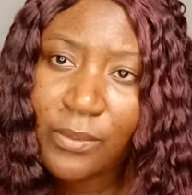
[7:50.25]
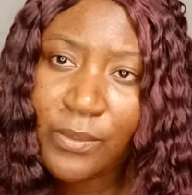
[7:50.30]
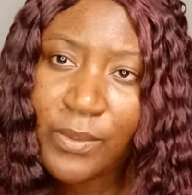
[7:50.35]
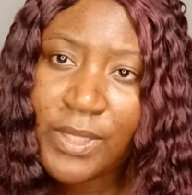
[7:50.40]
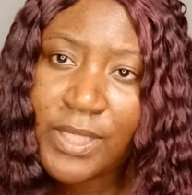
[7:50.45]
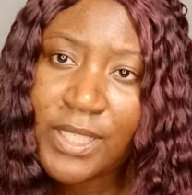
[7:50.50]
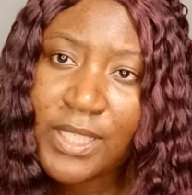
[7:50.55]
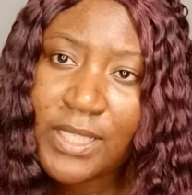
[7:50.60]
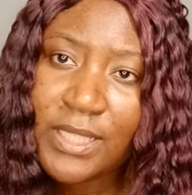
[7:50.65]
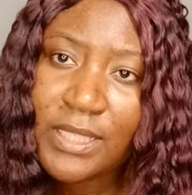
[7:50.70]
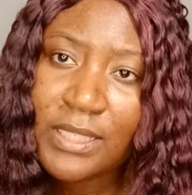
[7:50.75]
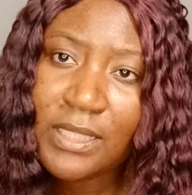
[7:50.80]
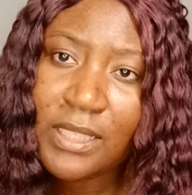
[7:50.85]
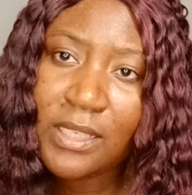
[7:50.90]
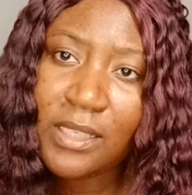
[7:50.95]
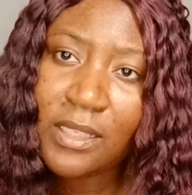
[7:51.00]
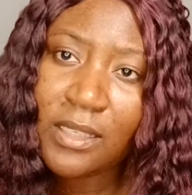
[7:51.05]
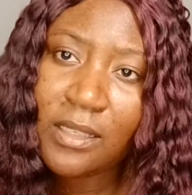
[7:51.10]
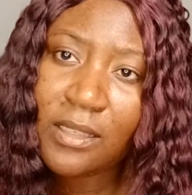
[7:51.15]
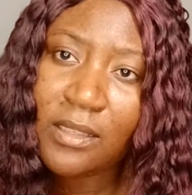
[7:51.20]
which is
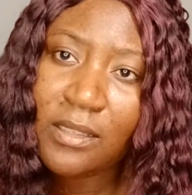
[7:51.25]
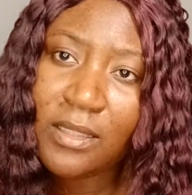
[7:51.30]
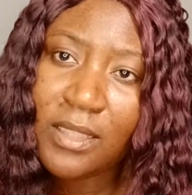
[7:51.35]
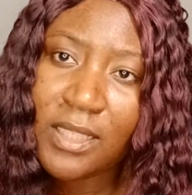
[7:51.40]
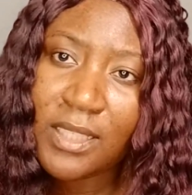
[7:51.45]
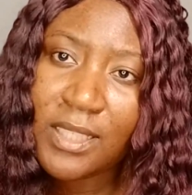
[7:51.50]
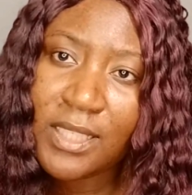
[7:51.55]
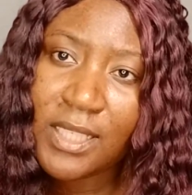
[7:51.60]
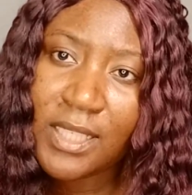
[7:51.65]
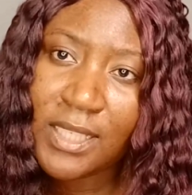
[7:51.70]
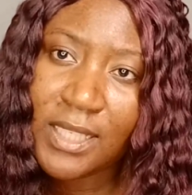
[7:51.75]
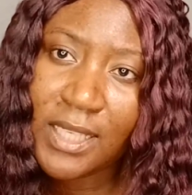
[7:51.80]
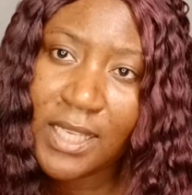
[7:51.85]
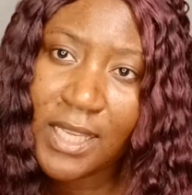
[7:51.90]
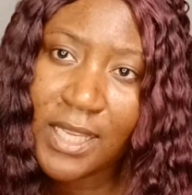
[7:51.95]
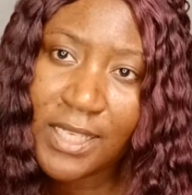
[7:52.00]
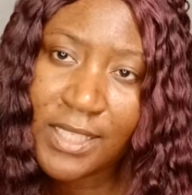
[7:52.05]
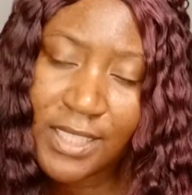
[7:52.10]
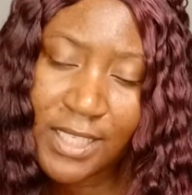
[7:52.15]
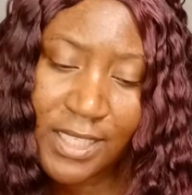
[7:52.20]
a collection
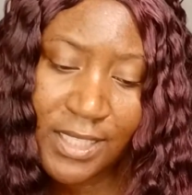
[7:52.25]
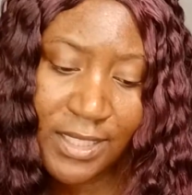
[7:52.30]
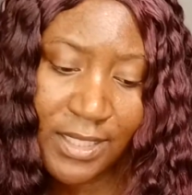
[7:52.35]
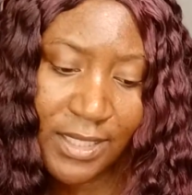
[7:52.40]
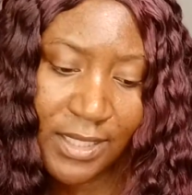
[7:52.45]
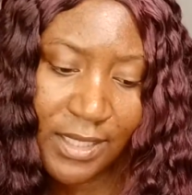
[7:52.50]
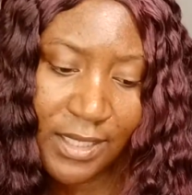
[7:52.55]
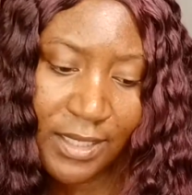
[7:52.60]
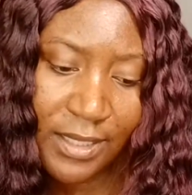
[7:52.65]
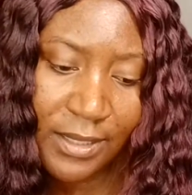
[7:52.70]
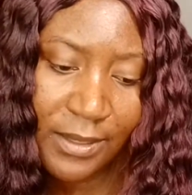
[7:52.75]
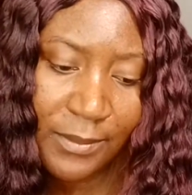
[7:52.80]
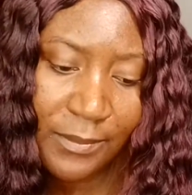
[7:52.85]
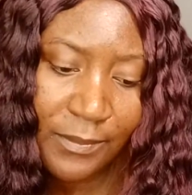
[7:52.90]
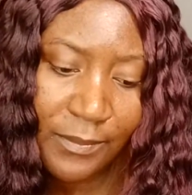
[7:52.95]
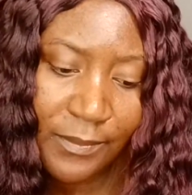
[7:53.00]
agency,